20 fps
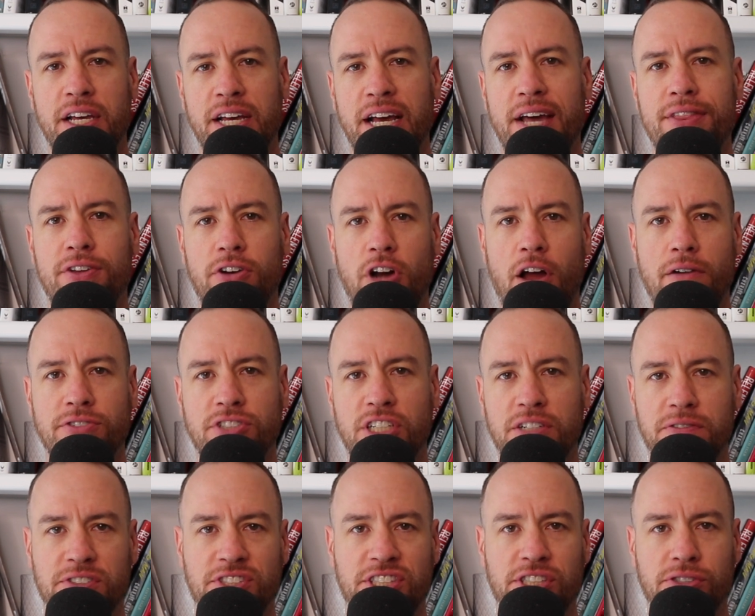and they're
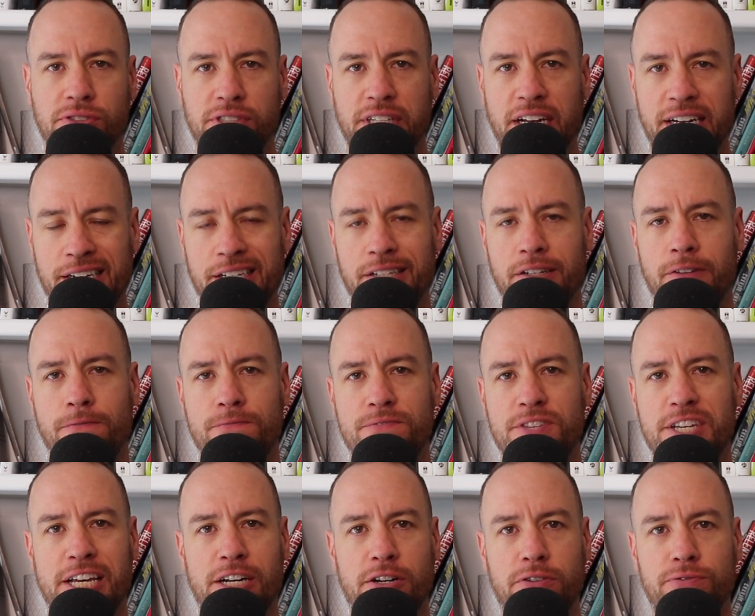obviously facilitating
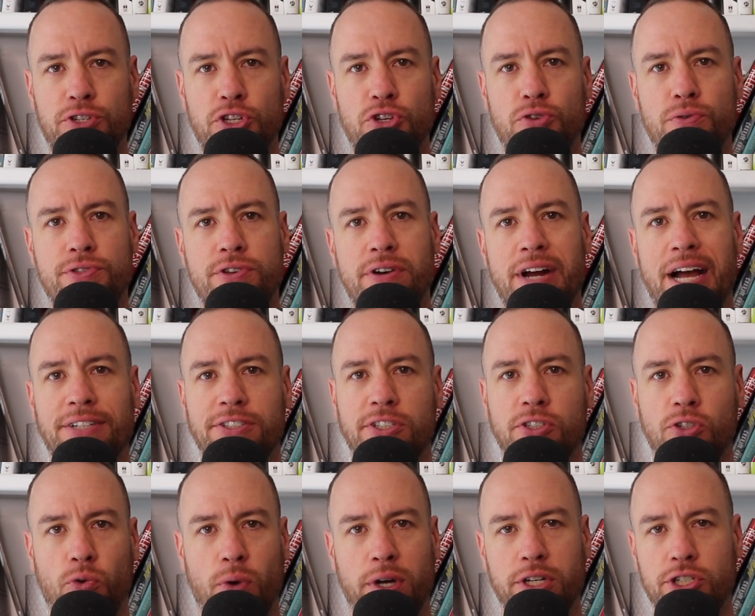the interview and they're
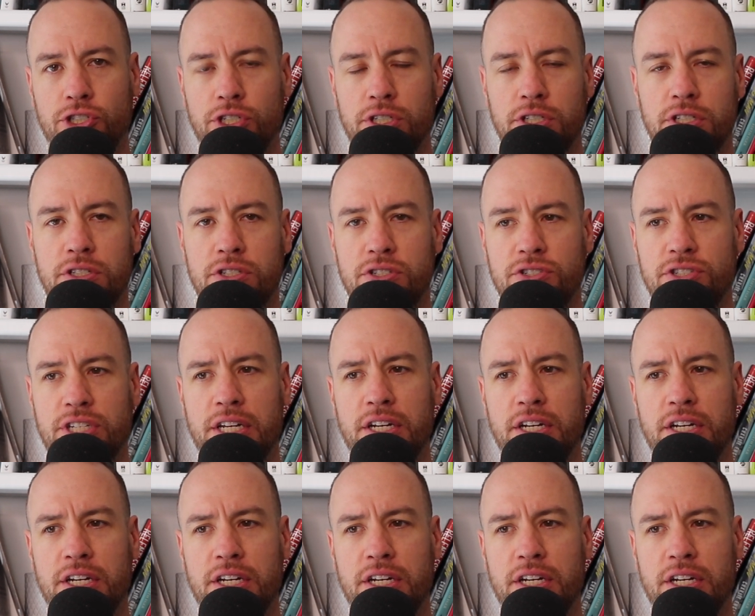asking questions.